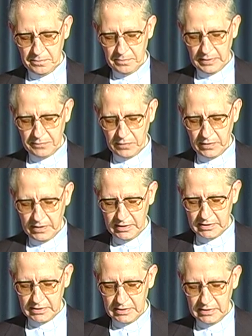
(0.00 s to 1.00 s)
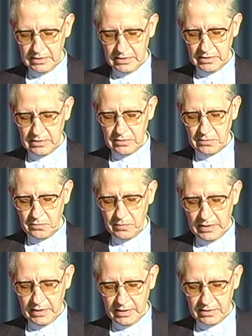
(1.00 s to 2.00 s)
But for this, we
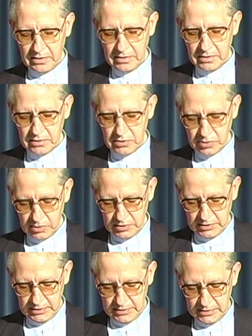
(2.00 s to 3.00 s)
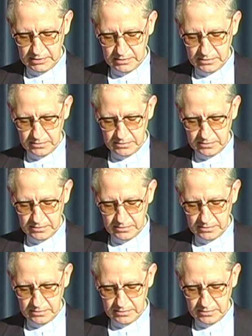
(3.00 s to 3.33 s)
need sources.